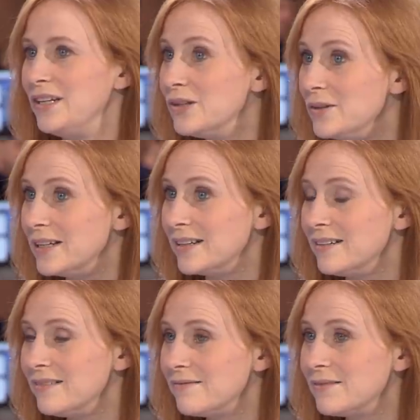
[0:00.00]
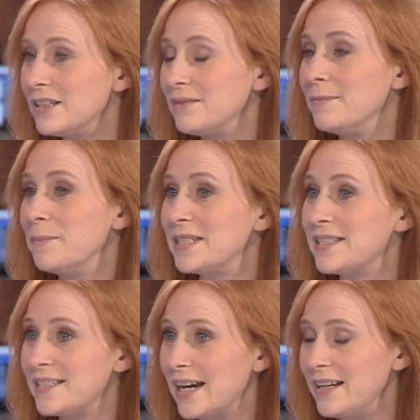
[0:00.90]
Union, the member
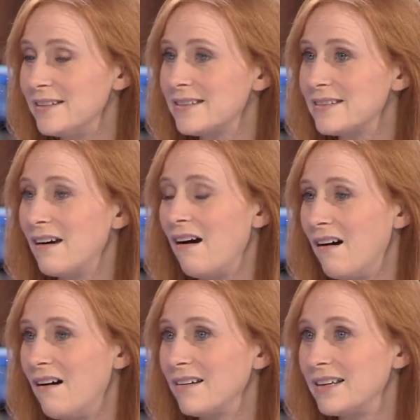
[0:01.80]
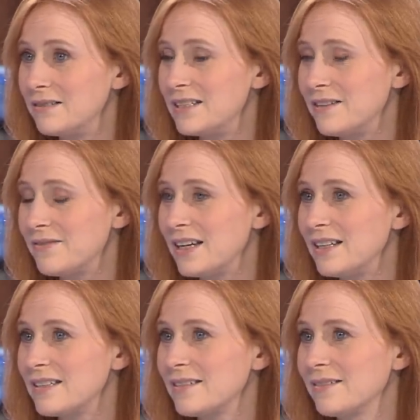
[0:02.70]
states, are guilty of
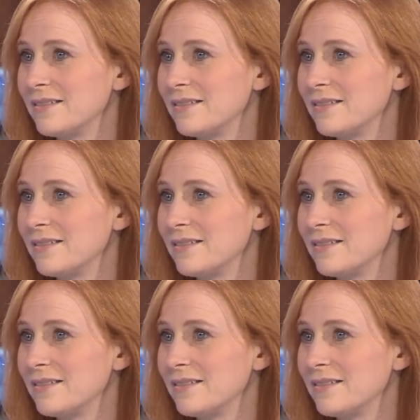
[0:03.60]
that?